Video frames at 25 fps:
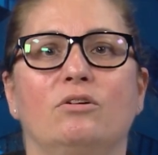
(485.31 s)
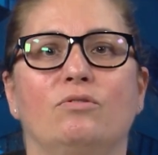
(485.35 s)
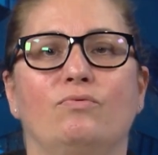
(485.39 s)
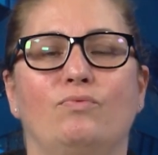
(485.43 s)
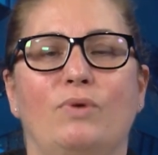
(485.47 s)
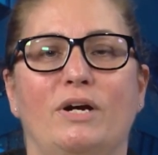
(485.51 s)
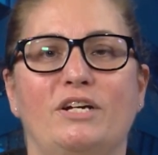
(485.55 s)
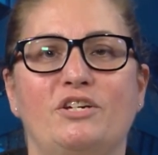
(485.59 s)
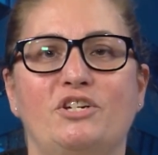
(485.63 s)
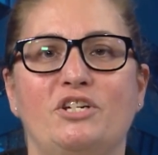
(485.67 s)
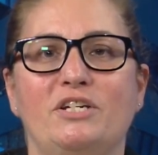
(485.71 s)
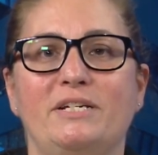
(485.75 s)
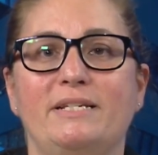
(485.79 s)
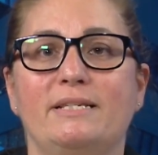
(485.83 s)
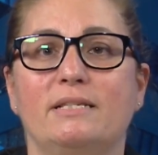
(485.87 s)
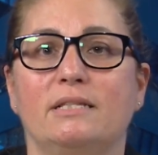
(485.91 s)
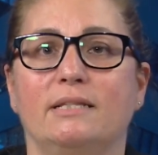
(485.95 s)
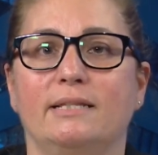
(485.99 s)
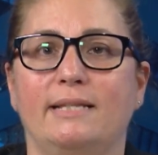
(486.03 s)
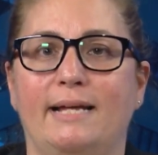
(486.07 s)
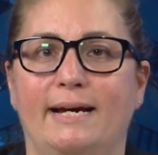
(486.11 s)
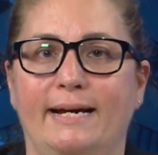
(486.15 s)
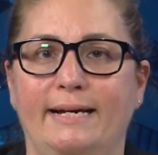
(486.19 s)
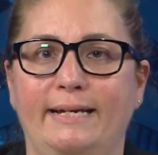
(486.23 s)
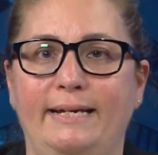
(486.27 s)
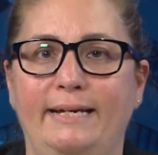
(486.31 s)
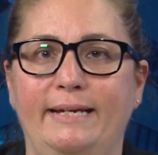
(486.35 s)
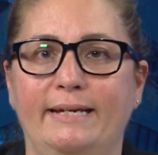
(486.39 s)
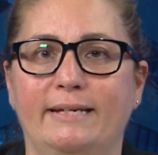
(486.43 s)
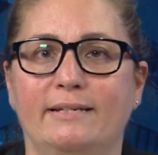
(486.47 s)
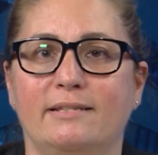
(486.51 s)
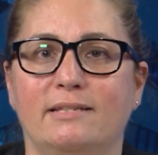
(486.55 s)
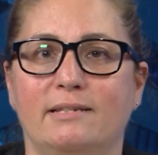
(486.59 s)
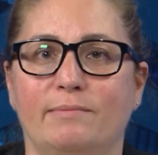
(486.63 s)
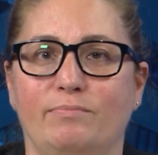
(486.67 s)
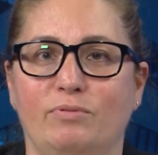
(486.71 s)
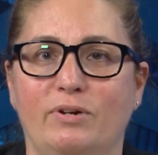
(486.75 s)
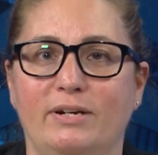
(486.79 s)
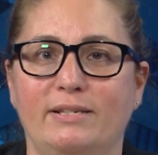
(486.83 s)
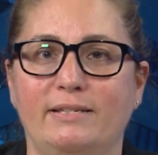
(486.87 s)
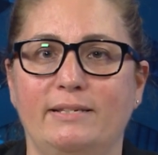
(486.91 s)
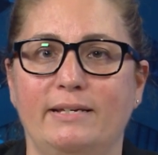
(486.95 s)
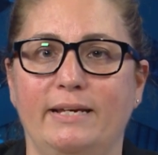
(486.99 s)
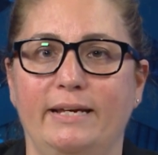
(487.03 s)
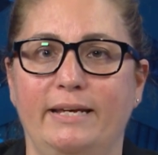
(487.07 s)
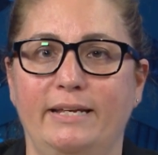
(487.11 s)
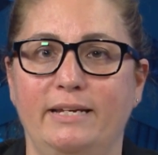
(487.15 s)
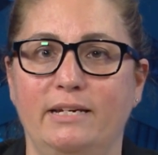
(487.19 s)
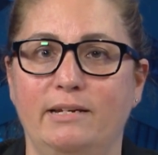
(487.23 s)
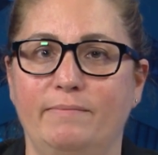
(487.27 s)
Russia is lying and
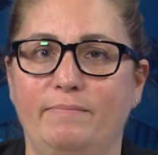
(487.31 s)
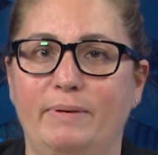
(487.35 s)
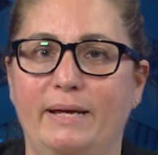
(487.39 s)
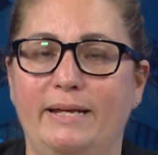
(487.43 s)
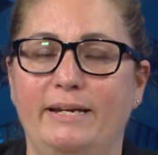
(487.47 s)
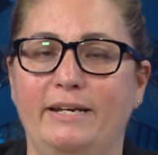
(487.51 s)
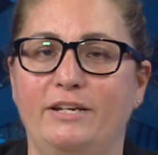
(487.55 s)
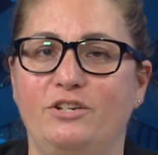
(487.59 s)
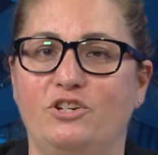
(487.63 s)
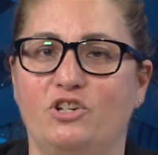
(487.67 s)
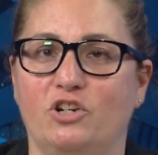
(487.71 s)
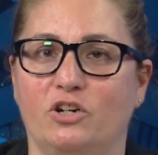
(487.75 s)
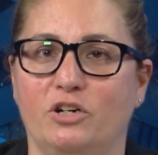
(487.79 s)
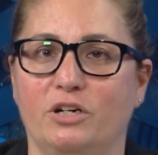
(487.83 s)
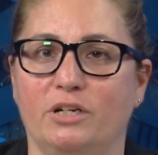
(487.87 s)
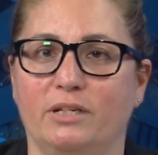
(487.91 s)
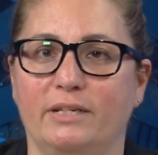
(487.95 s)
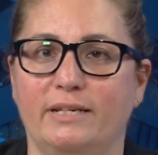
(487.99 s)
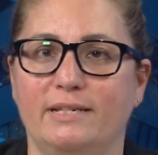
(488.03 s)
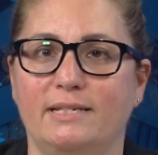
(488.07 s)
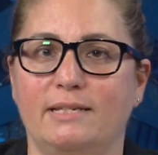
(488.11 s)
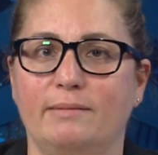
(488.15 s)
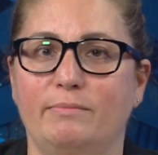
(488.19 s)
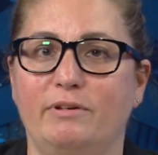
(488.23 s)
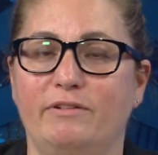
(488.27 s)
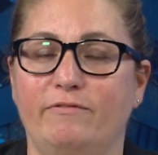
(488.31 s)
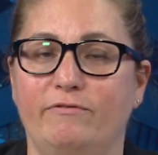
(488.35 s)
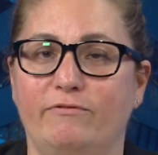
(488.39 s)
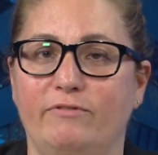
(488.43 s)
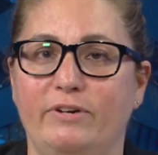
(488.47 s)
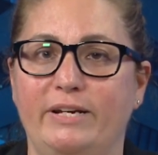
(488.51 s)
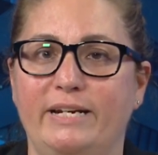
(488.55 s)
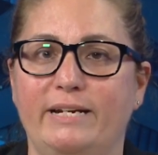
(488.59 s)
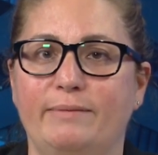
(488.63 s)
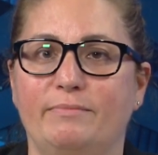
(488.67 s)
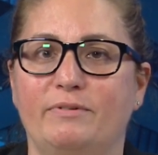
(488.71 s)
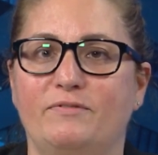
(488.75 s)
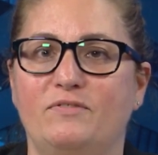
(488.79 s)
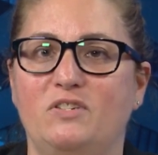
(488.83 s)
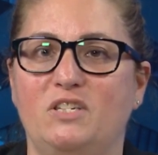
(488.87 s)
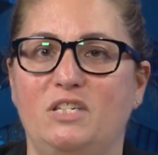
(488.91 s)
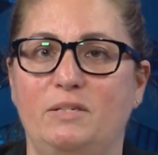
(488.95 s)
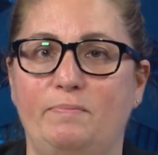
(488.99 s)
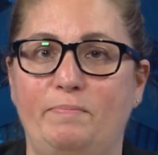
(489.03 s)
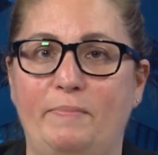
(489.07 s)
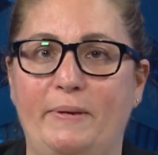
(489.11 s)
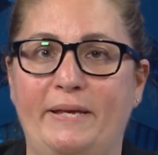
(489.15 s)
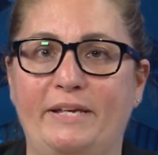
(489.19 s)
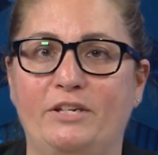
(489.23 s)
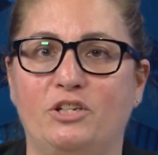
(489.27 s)
suppressing independent journalism and freedom of
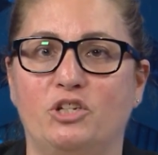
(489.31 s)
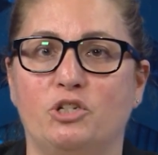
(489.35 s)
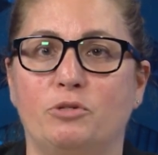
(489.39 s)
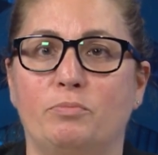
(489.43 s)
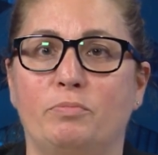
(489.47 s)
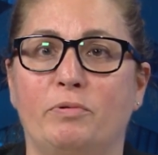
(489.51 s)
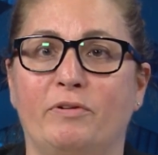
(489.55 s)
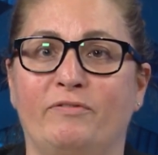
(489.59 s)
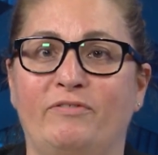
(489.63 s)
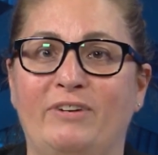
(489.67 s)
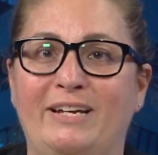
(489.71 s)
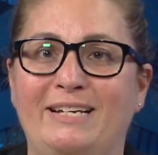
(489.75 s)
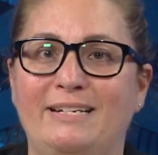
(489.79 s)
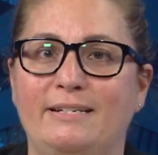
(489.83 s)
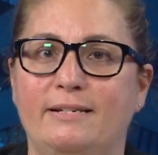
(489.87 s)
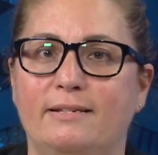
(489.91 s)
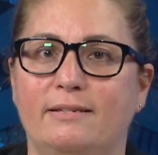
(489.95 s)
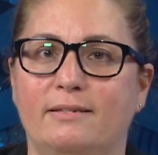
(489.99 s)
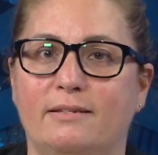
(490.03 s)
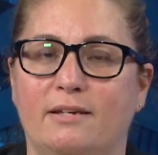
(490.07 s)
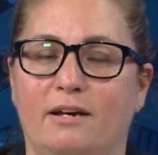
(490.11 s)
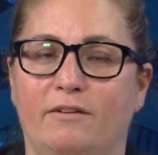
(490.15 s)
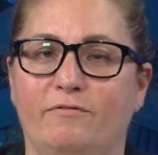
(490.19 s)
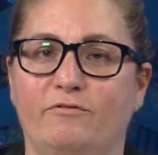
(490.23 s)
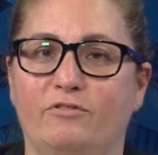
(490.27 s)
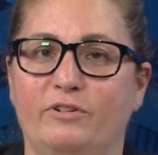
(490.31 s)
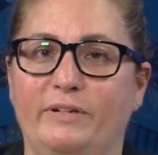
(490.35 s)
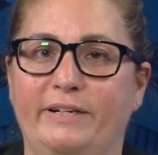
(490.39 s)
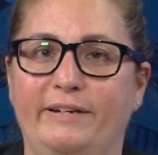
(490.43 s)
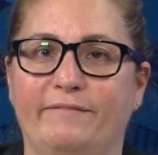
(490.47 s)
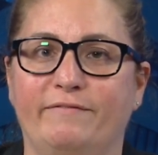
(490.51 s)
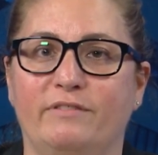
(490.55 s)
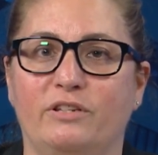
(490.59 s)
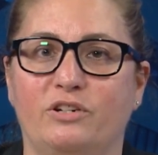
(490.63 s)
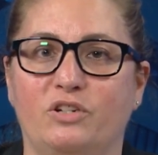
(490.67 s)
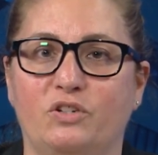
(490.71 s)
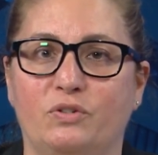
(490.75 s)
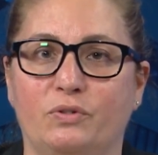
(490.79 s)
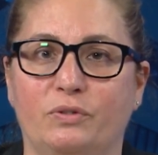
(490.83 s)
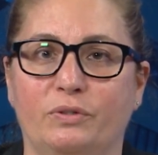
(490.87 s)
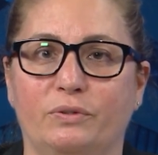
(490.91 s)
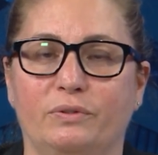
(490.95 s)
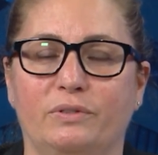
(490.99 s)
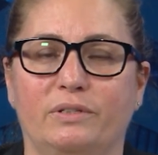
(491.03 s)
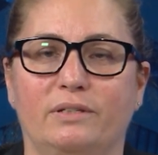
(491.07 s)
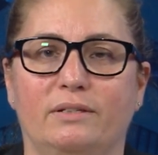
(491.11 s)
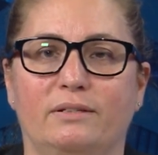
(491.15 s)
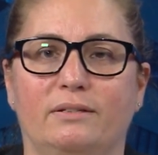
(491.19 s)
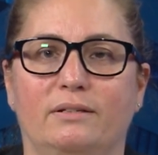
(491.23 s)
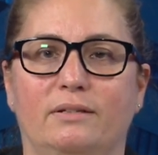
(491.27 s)
speech to prevent discovery of the
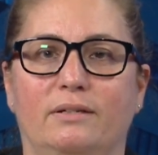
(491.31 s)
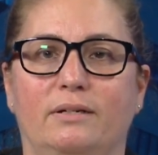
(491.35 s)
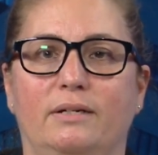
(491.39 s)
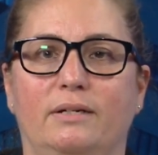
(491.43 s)
truth.